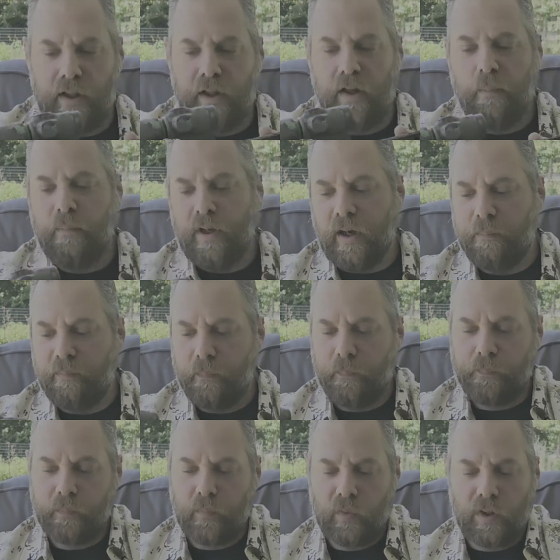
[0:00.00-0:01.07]
I'm,
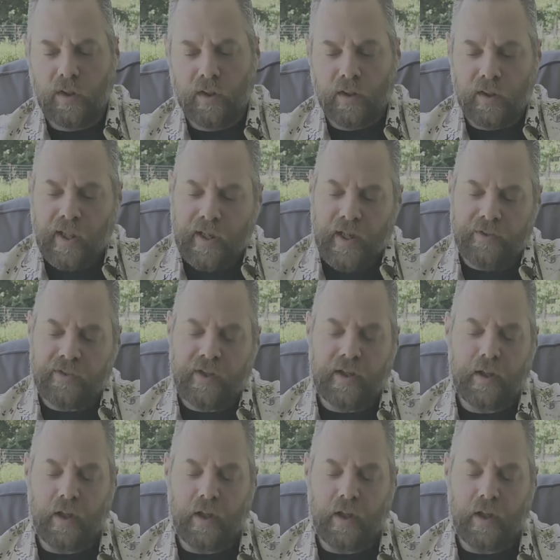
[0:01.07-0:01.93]
like I said,